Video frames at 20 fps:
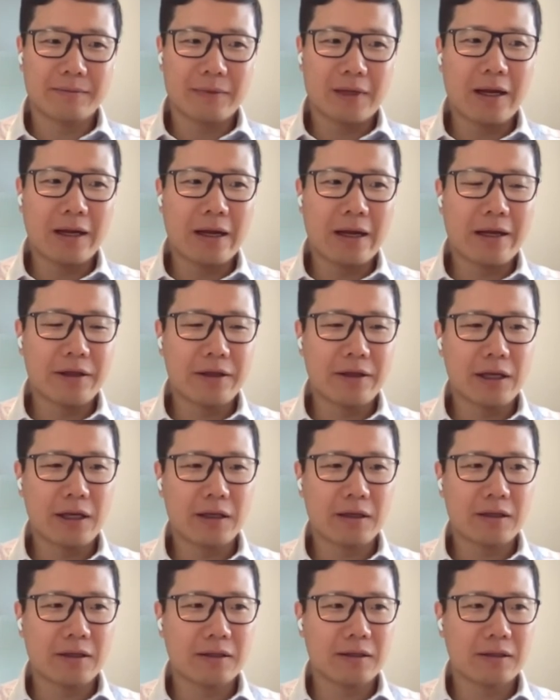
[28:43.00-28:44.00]
I
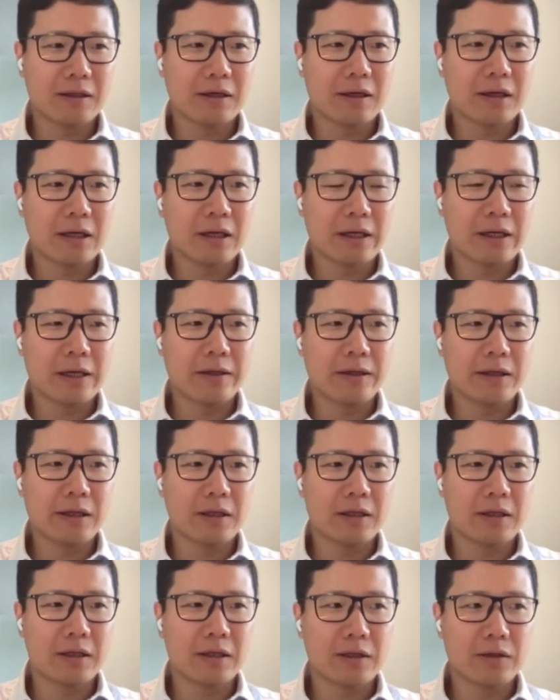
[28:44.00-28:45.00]
think
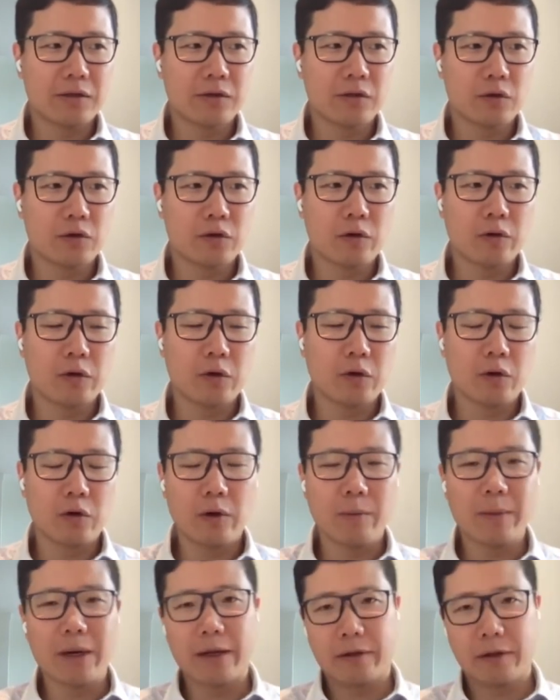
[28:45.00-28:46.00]
so. Here
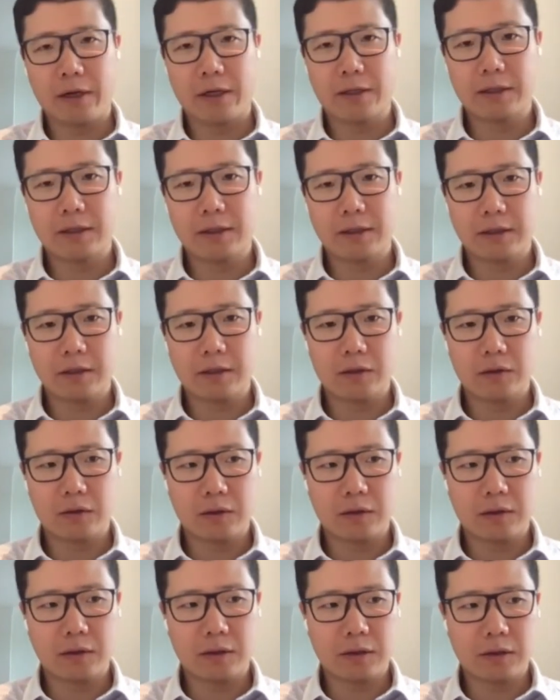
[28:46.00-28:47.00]
are my thoughts. A
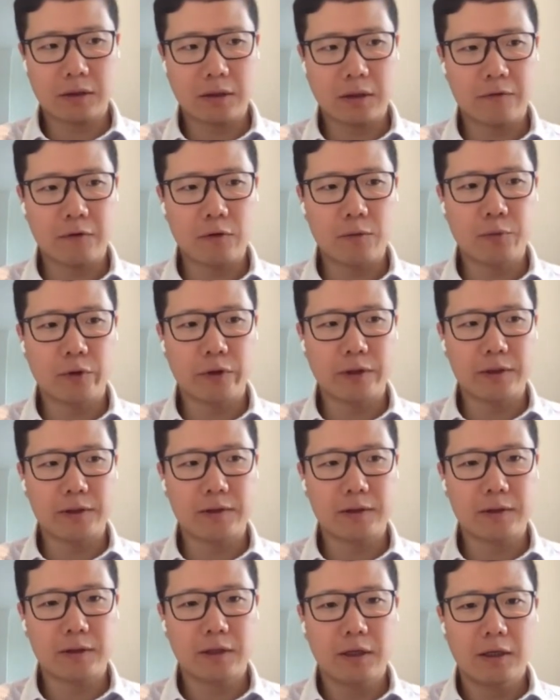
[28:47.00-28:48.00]
few points.